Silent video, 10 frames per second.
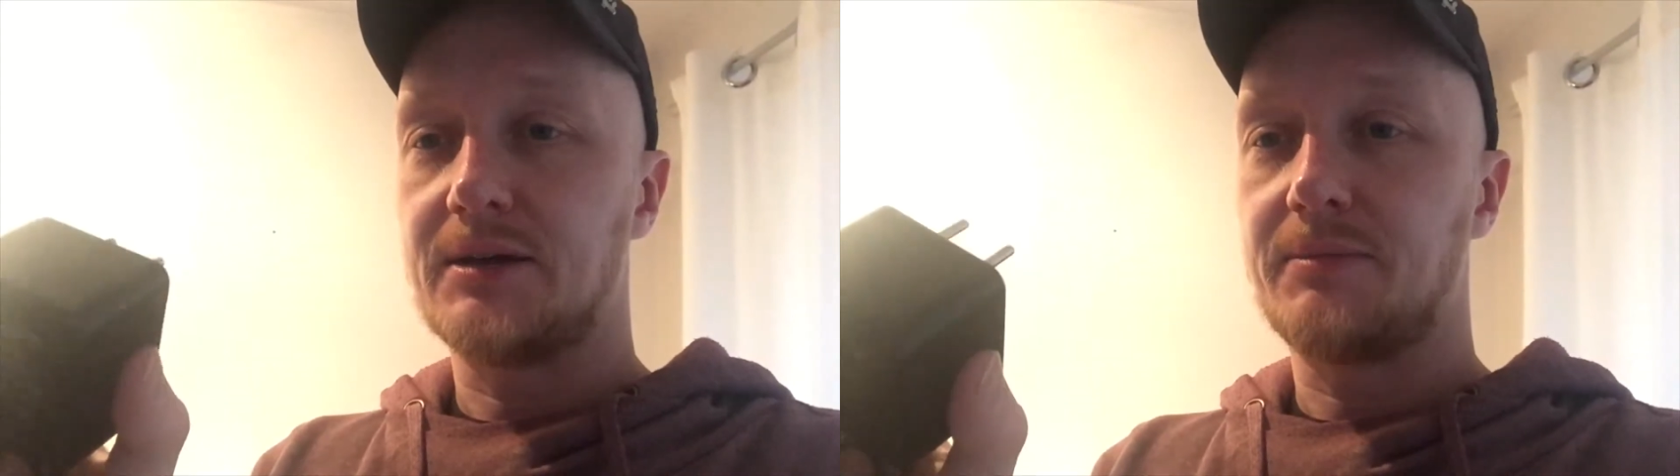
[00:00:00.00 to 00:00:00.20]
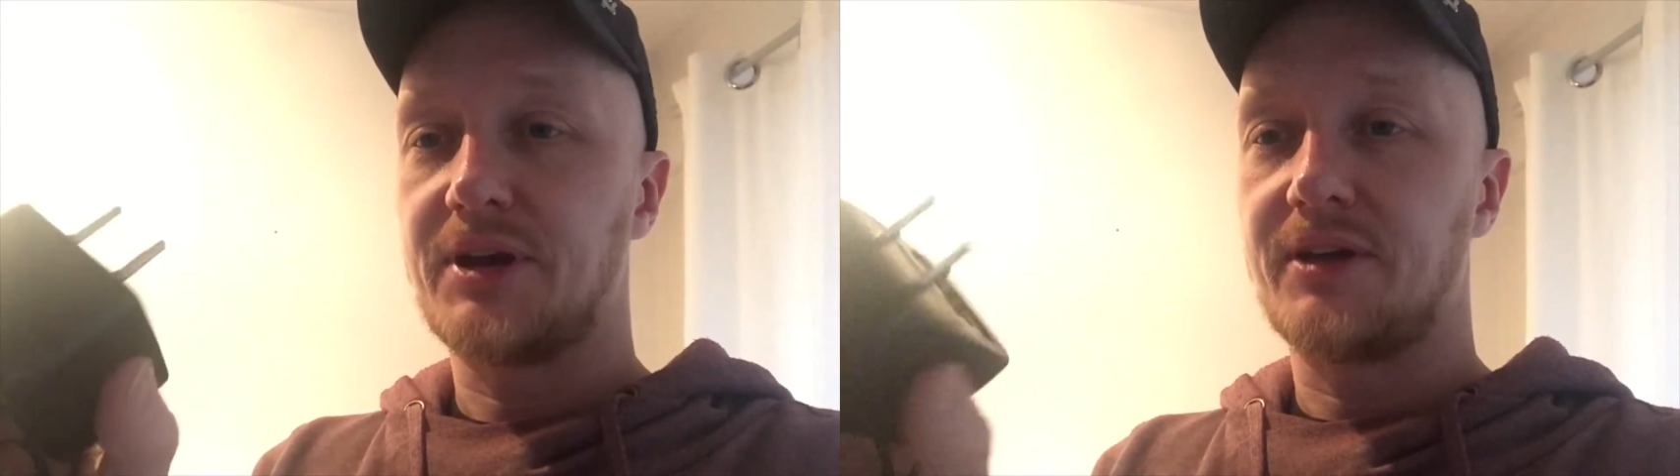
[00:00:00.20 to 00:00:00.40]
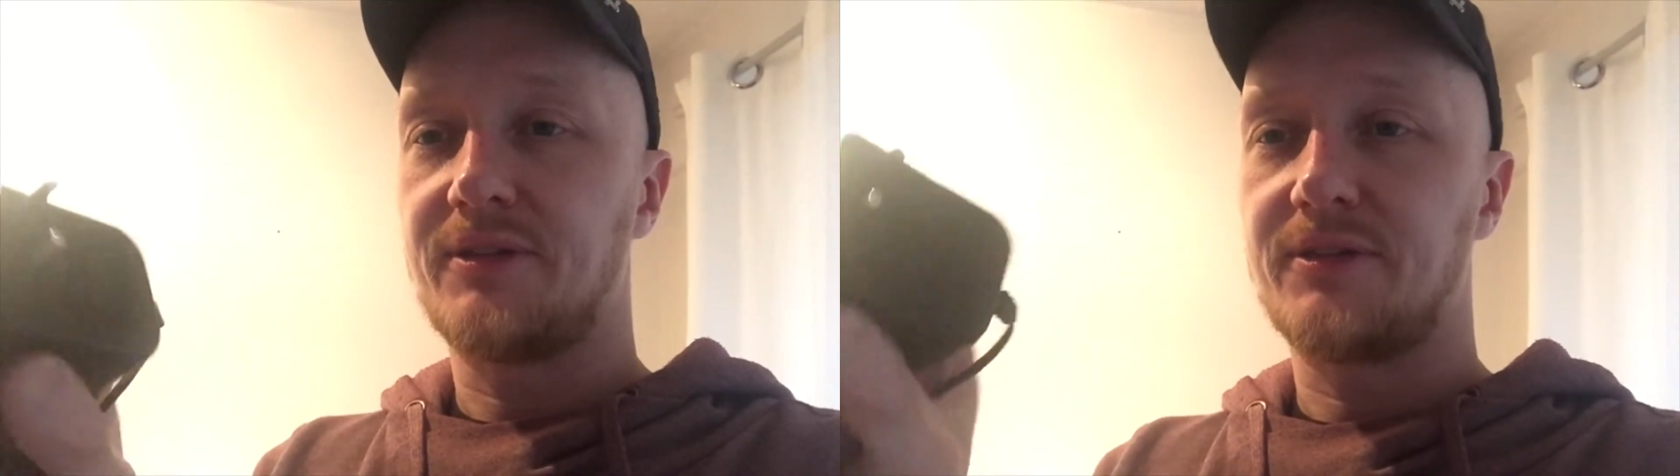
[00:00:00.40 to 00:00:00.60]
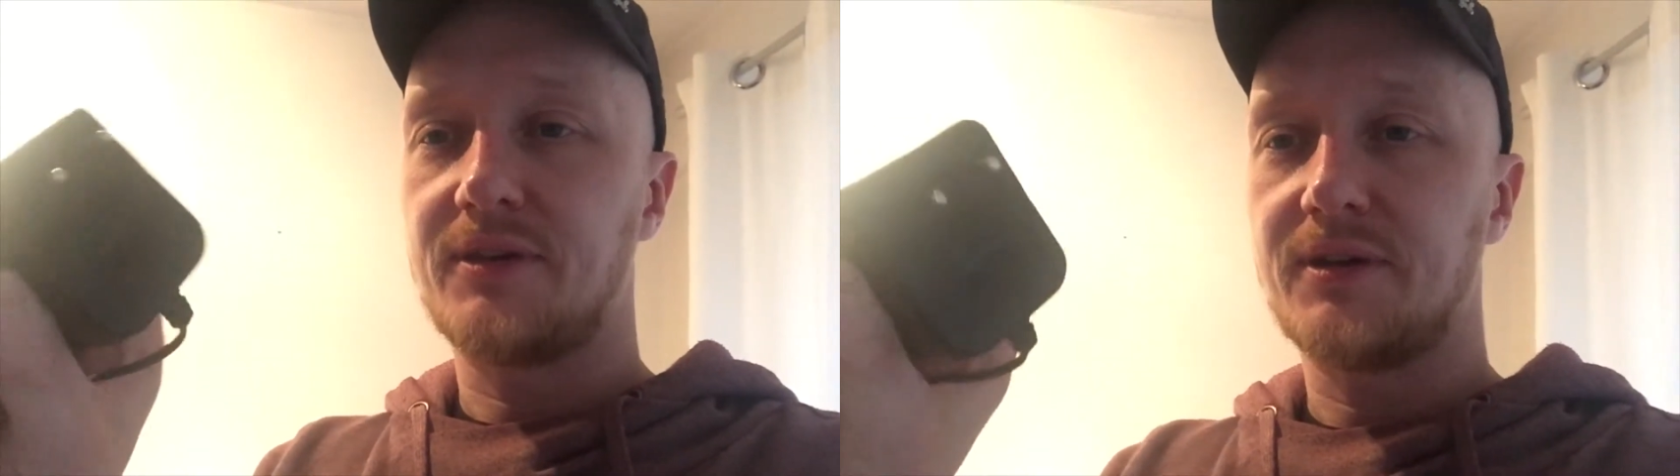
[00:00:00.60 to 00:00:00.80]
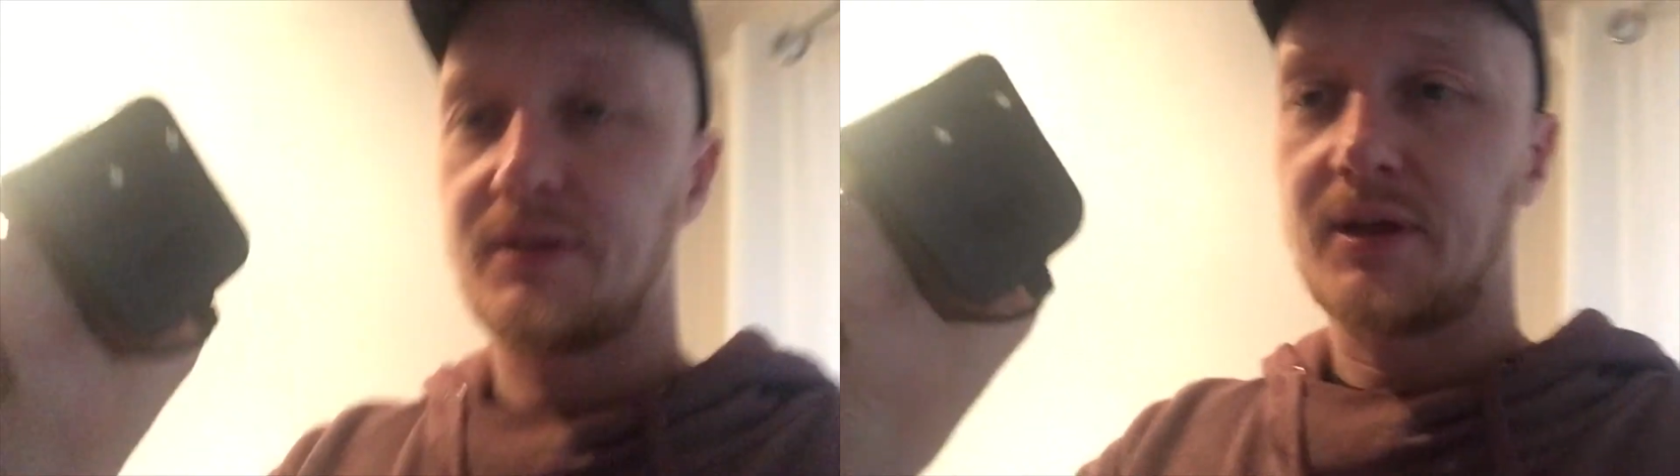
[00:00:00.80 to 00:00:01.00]
but I
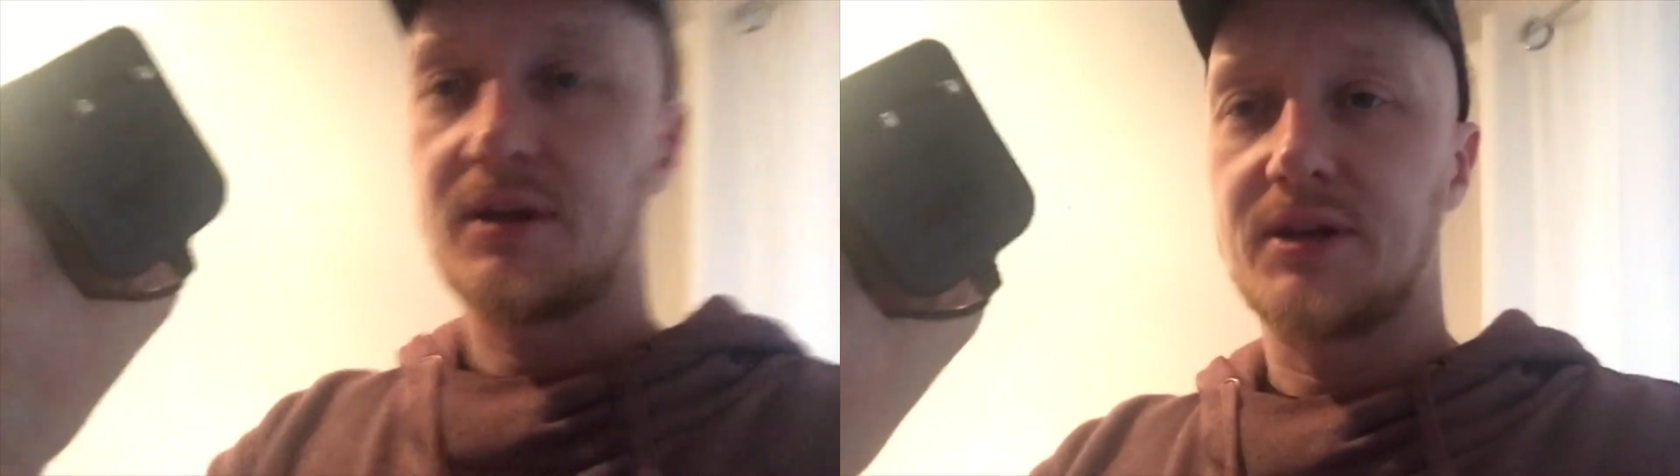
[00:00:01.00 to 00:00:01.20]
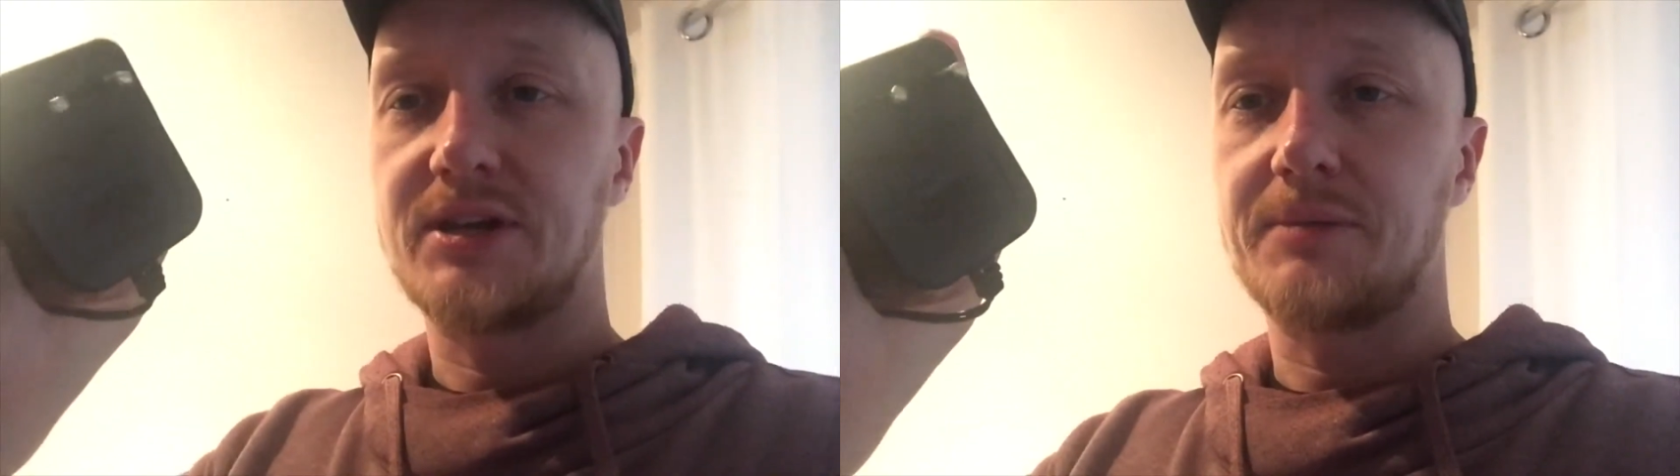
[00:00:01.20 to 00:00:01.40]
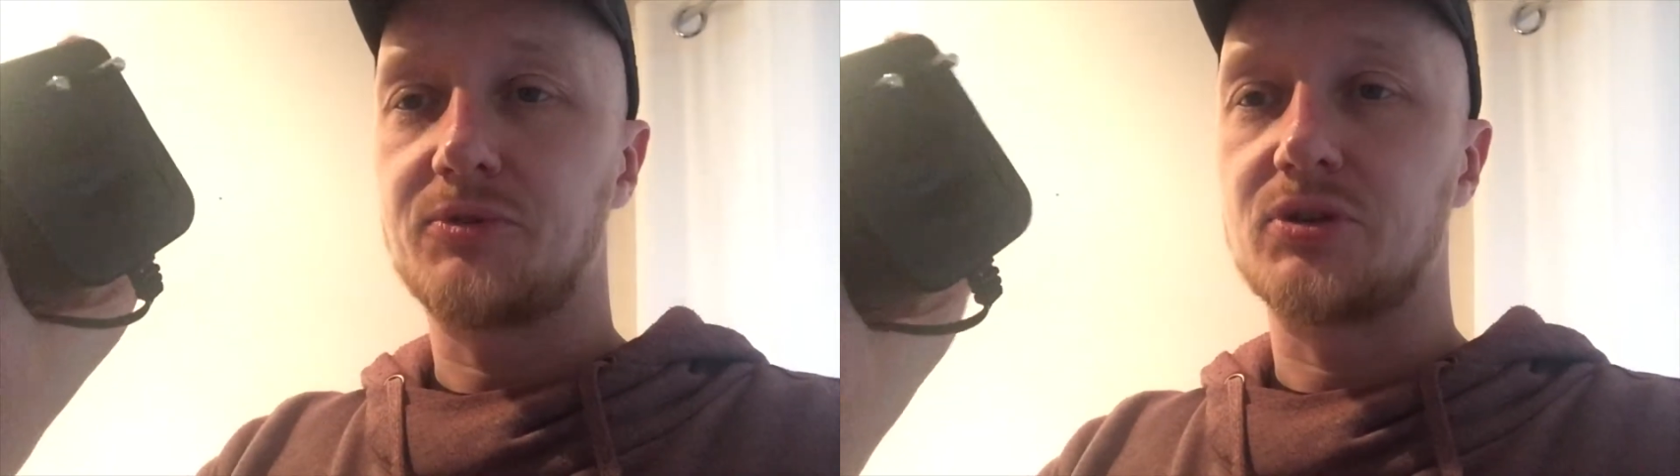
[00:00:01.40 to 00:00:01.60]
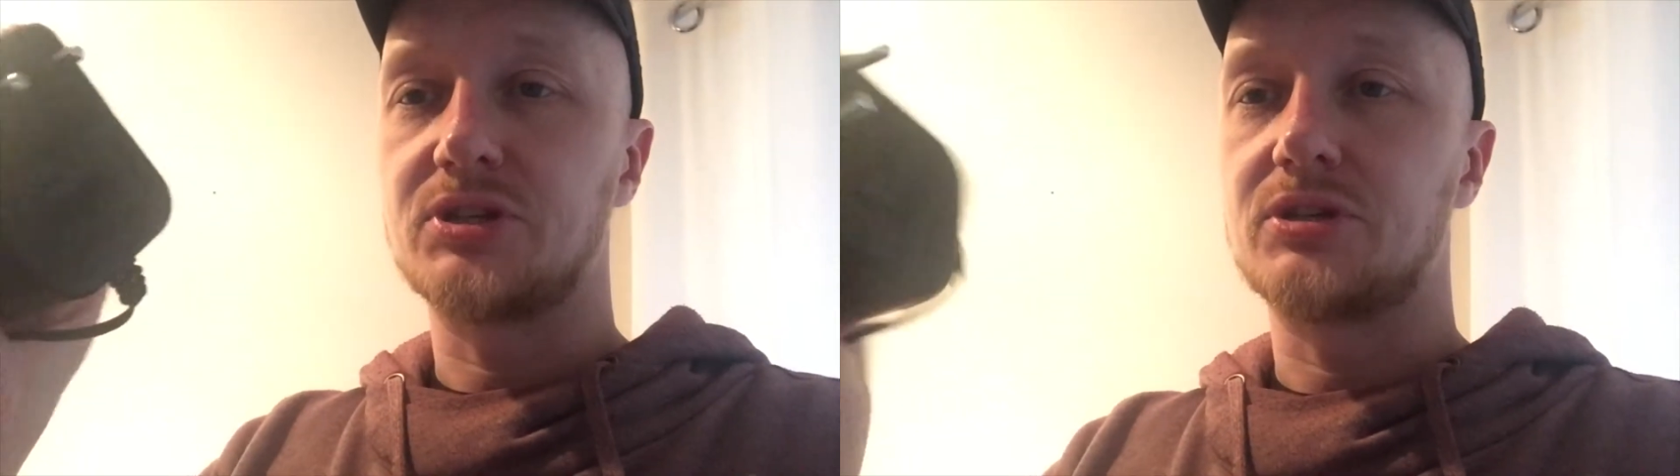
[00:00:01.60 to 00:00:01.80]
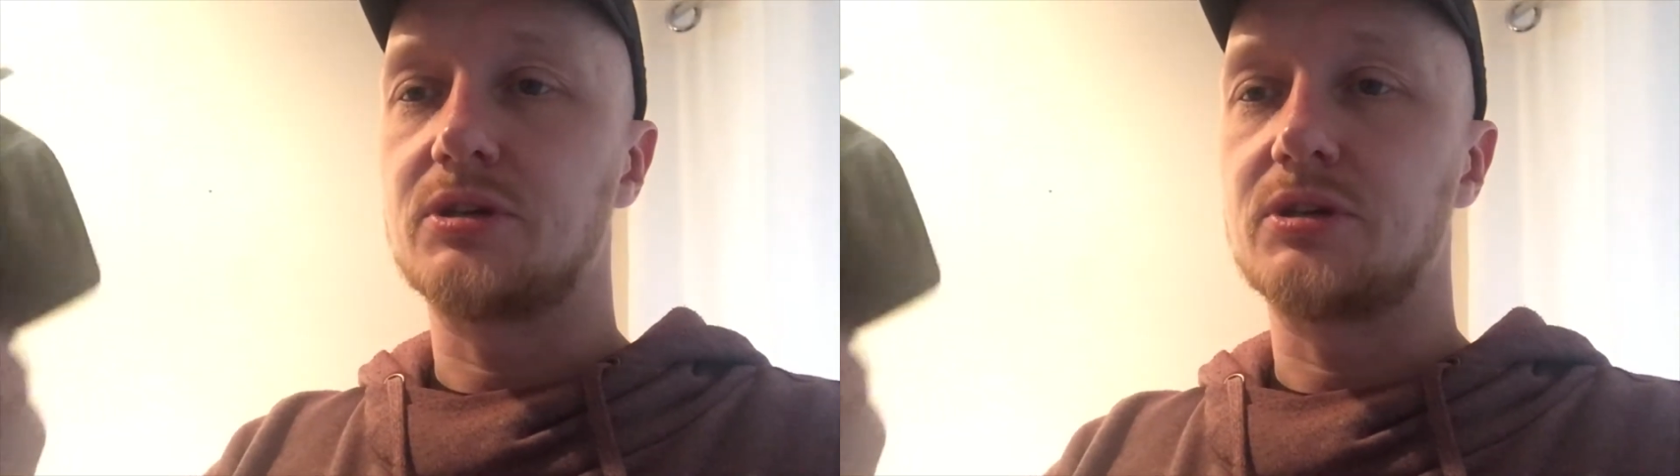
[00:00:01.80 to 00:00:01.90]
think that the adapter is